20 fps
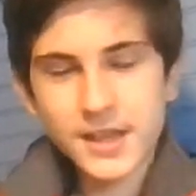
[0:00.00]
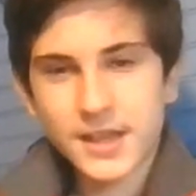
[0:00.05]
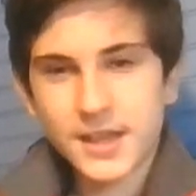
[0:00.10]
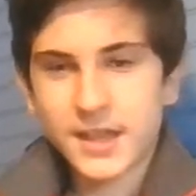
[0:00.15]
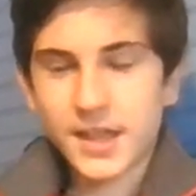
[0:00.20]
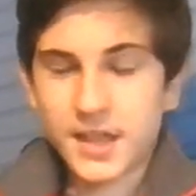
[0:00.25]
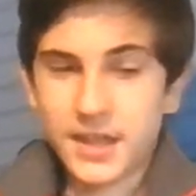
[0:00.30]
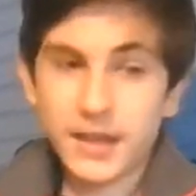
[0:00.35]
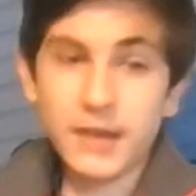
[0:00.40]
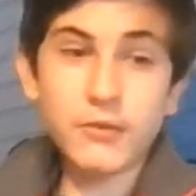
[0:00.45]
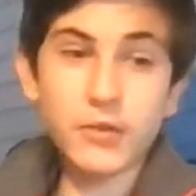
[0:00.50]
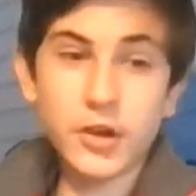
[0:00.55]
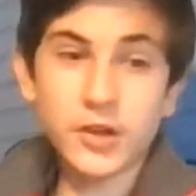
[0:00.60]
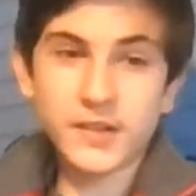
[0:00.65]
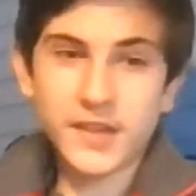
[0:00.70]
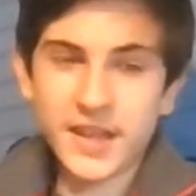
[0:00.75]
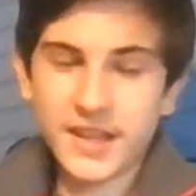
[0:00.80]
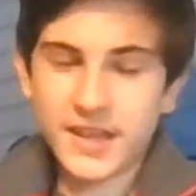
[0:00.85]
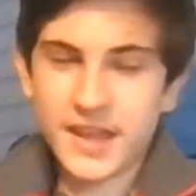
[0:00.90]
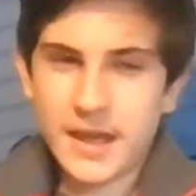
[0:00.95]
Uh, you know
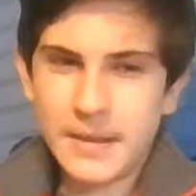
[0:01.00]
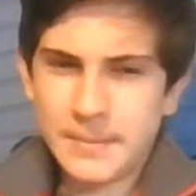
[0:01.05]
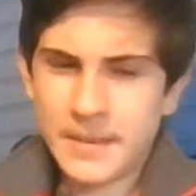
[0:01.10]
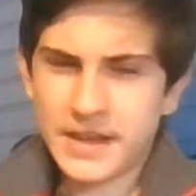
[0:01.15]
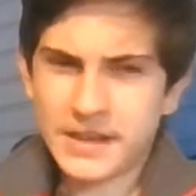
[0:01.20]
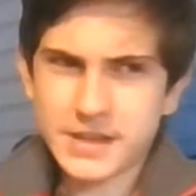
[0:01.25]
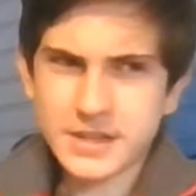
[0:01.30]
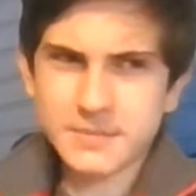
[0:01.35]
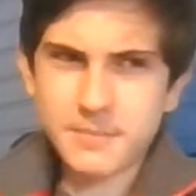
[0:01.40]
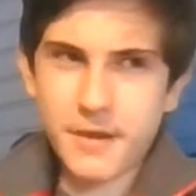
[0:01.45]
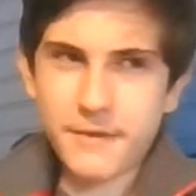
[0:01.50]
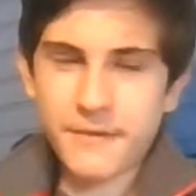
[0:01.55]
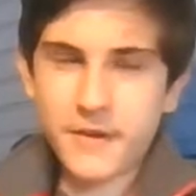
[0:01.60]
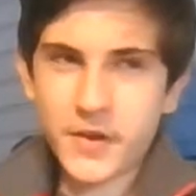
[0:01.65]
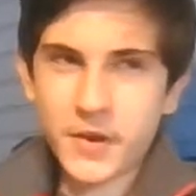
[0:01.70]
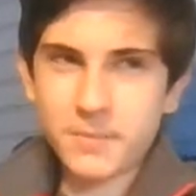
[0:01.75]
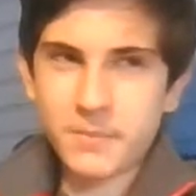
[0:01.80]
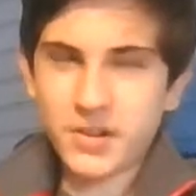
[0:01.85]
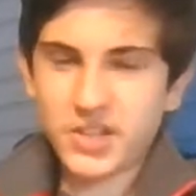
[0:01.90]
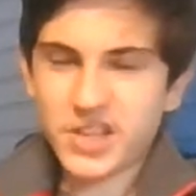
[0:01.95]
that Yanmega is my
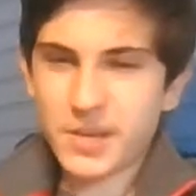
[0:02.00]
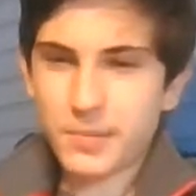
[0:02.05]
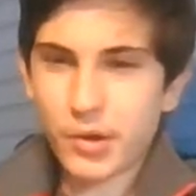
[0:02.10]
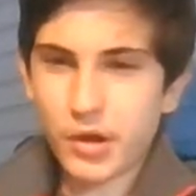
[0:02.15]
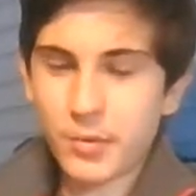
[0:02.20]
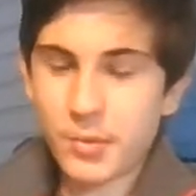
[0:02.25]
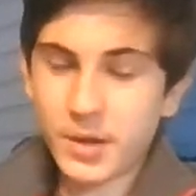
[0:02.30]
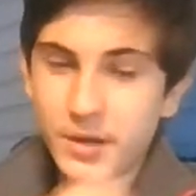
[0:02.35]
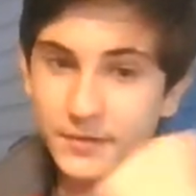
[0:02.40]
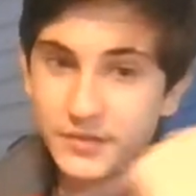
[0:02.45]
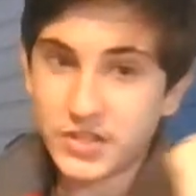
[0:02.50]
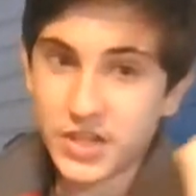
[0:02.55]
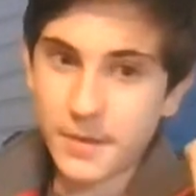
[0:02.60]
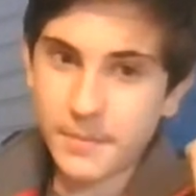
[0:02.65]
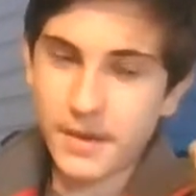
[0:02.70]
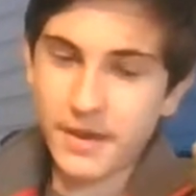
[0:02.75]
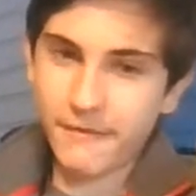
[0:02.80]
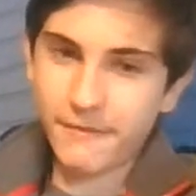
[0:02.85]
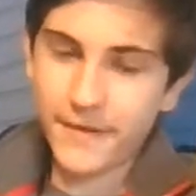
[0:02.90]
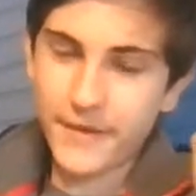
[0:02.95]
favorite bug type Pokemon if you saw
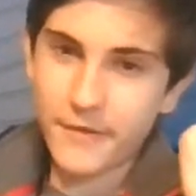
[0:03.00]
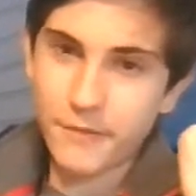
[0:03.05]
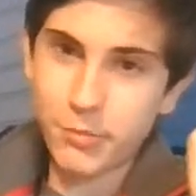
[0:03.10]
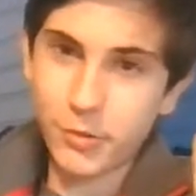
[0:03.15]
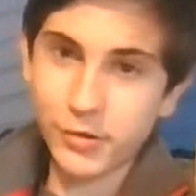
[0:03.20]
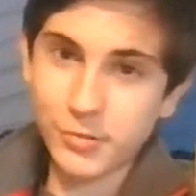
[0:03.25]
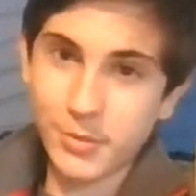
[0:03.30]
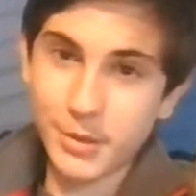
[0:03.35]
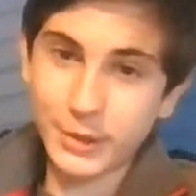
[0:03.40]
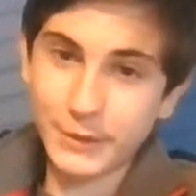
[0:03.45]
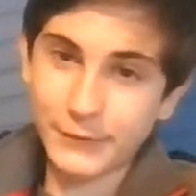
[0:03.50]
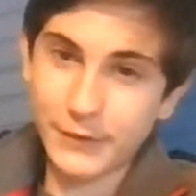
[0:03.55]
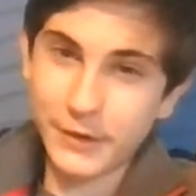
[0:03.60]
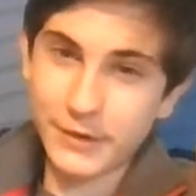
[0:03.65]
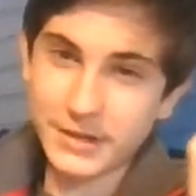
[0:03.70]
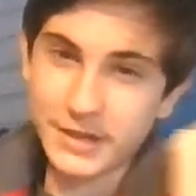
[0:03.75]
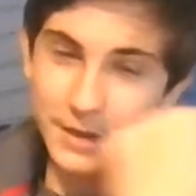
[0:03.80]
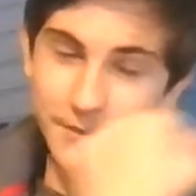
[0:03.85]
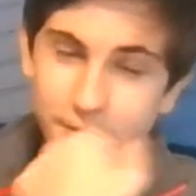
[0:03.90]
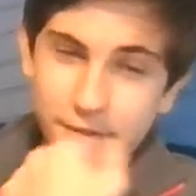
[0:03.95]
my favorite Pokemon every
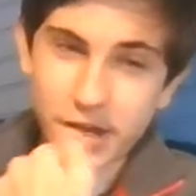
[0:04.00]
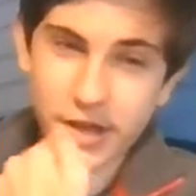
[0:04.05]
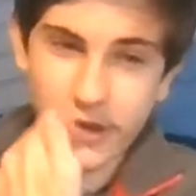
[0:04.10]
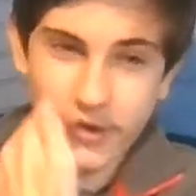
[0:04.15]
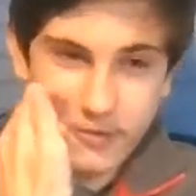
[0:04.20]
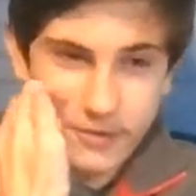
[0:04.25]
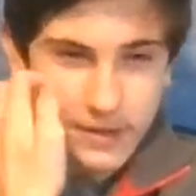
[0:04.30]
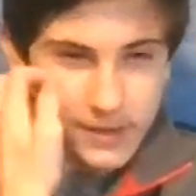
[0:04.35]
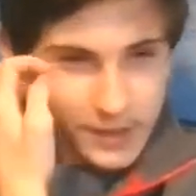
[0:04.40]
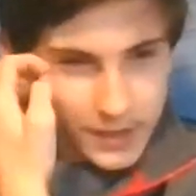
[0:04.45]
type video.